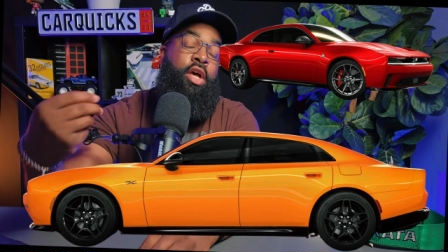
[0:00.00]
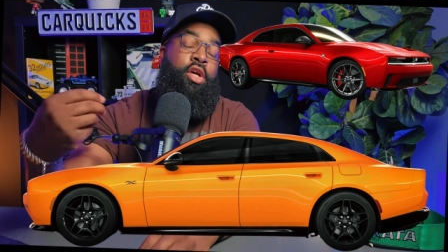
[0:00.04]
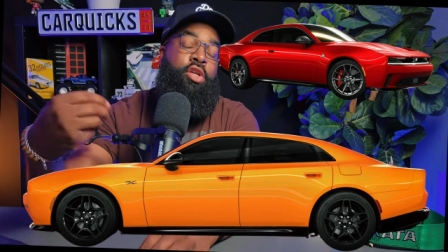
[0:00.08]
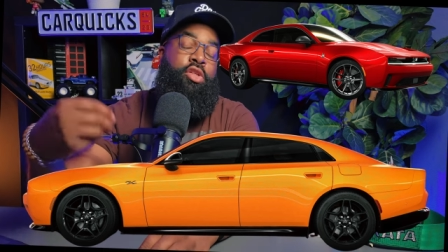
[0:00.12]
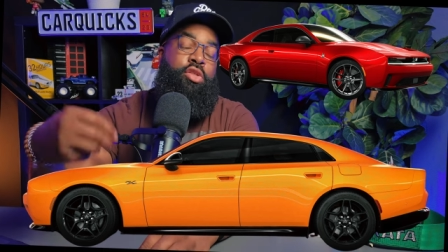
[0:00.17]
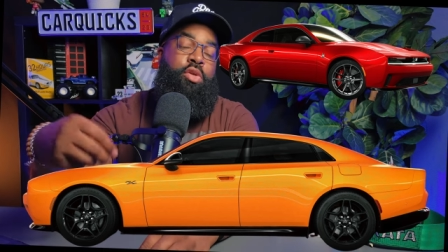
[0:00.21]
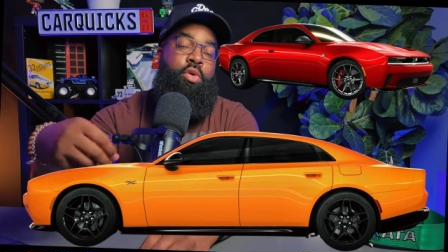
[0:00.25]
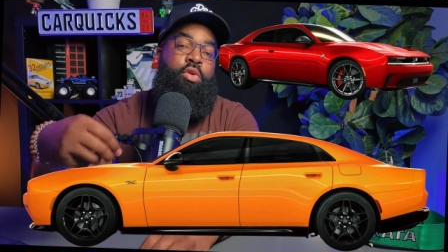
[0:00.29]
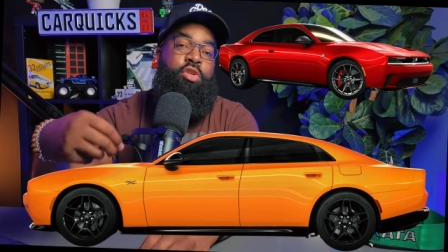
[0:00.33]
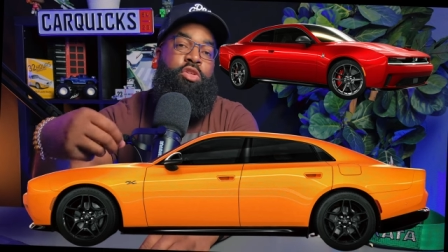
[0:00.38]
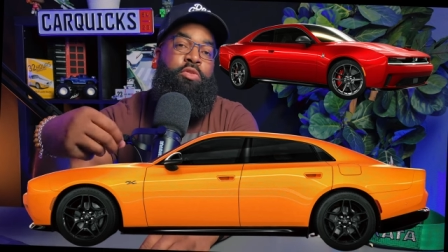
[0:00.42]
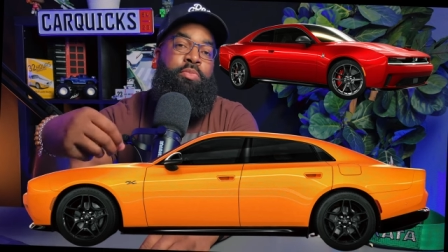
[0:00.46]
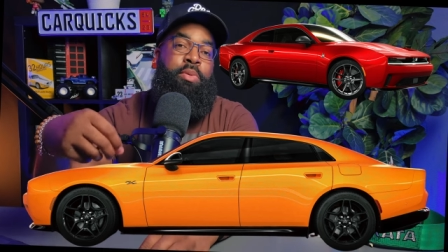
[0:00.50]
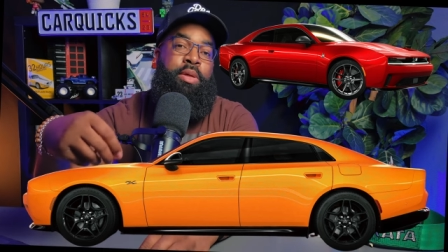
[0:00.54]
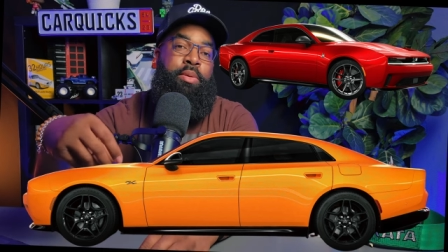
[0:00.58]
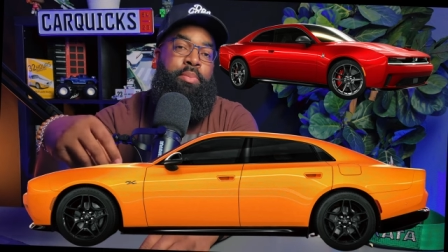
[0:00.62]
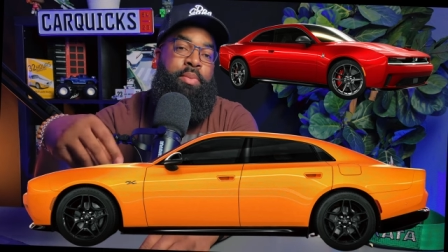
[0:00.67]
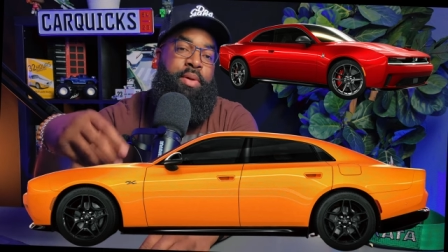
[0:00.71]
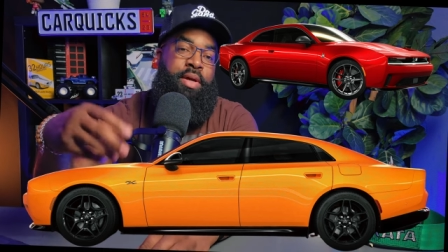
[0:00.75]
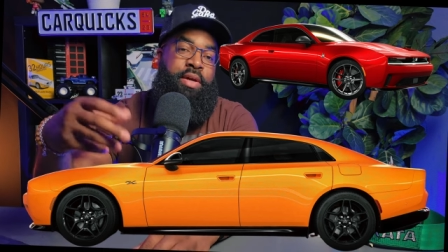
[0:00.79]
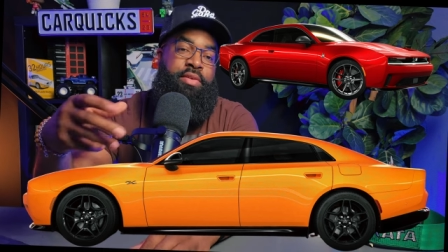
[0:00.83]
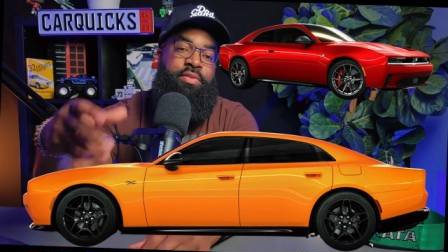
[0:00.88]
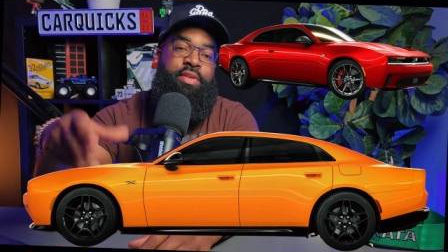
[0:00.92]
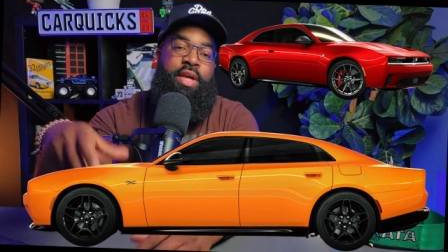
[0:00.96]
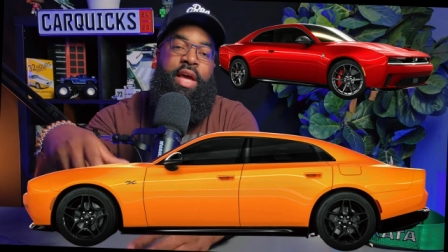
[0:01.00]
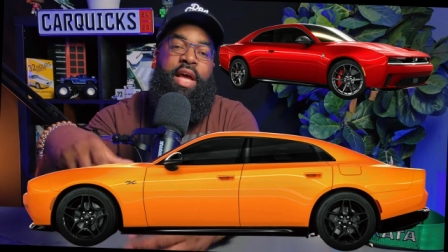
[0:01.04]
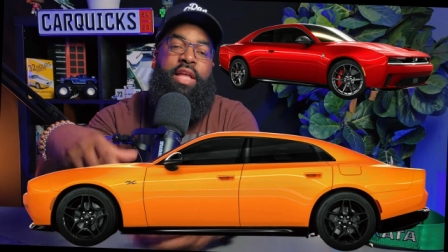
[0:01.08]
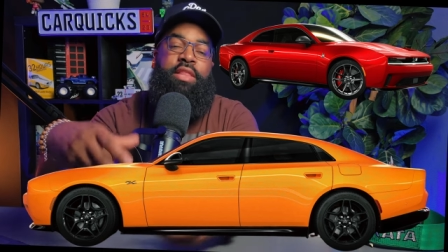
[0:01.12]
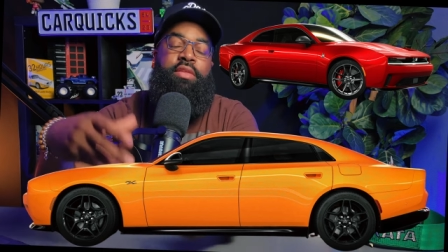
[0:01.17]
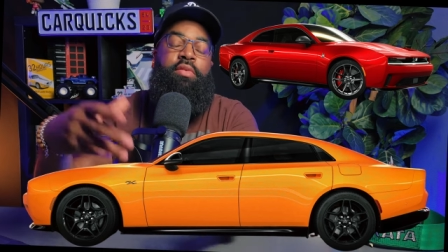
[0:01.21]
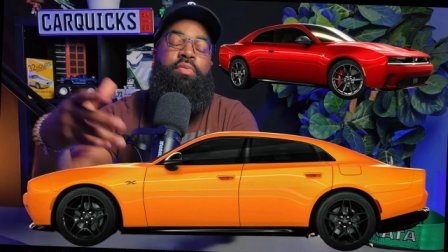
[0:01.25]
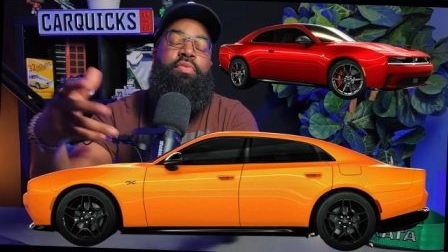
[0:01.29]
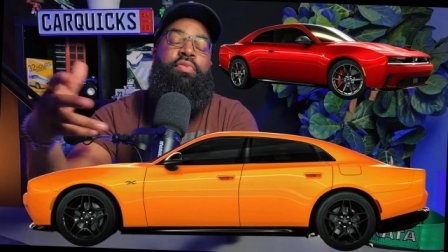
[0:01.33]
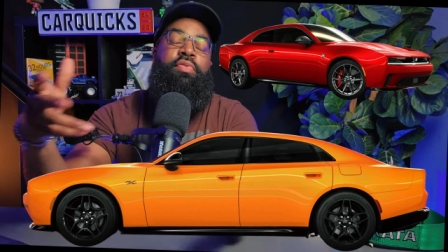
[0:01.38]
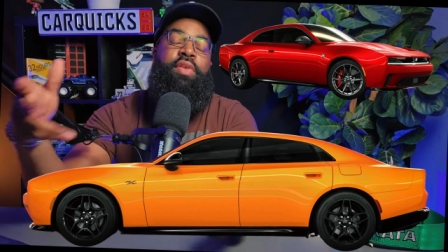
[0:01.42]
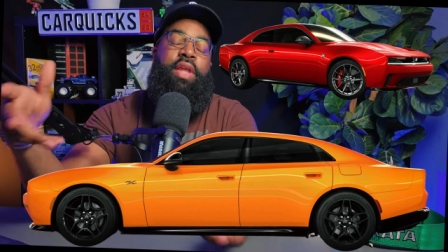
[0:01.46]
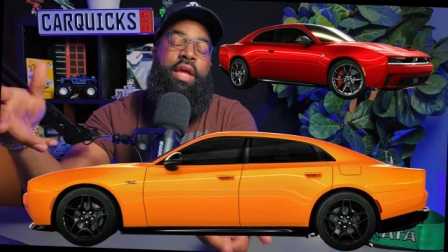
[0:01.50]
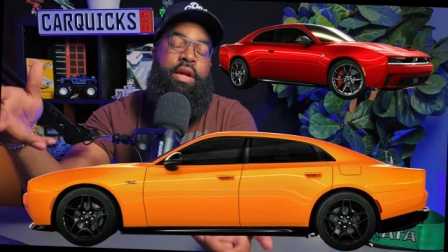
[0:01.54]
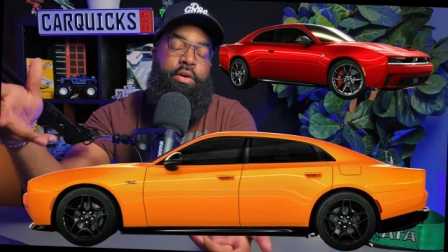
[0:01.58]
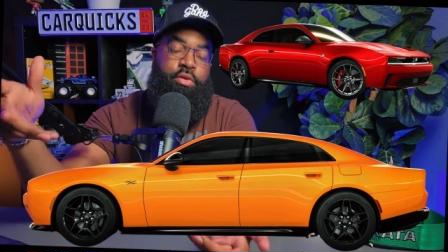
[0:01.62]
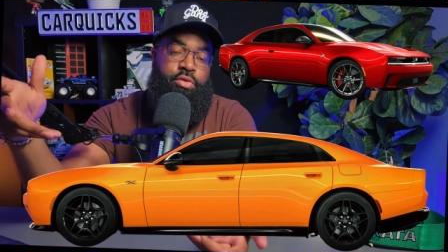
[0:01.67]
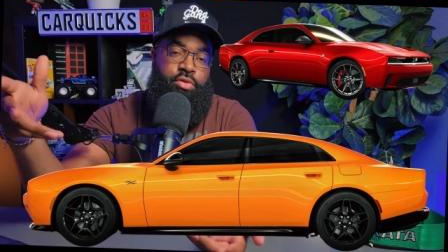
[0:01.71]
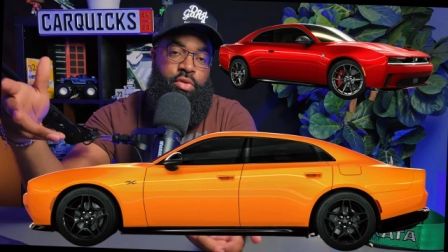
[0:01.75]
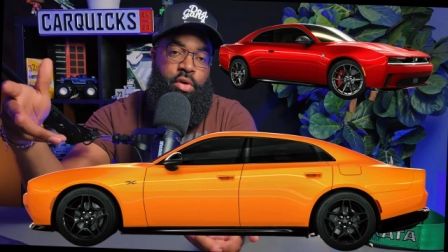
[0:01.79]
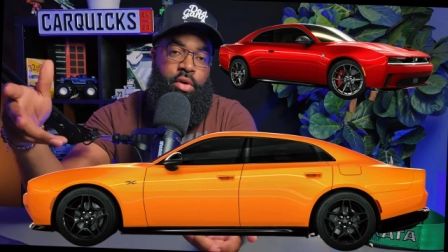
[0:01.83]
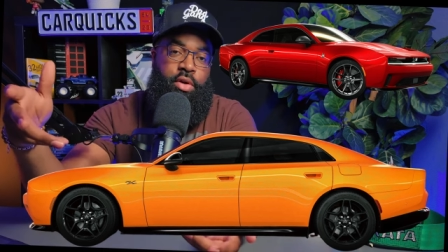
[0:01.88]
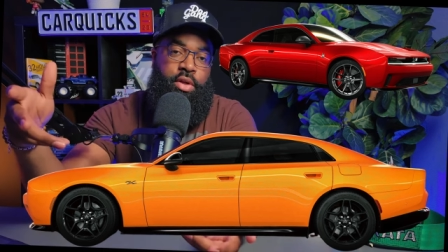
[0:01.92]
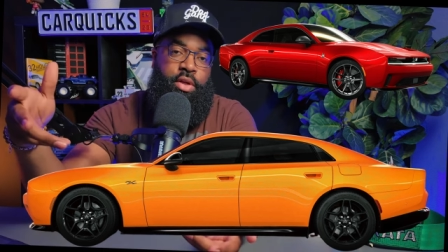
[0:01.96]
so to speak, because it had the
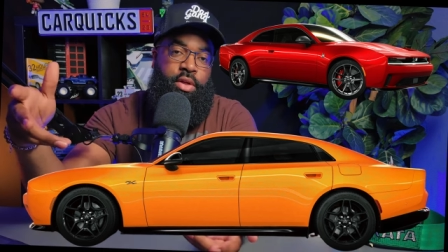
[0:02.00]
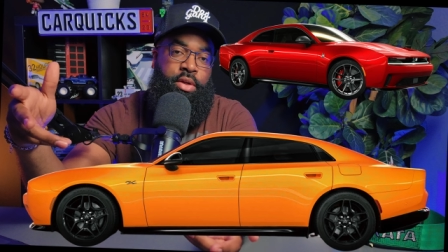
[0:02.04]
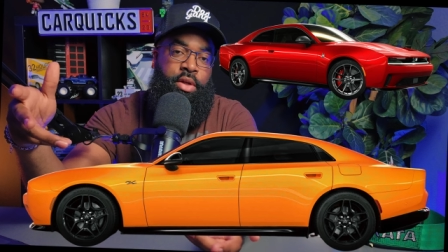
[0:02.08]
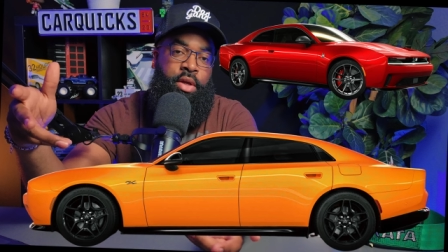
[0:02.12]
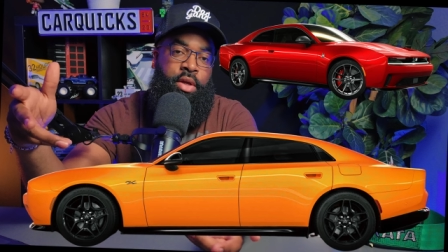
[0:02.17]
flares on it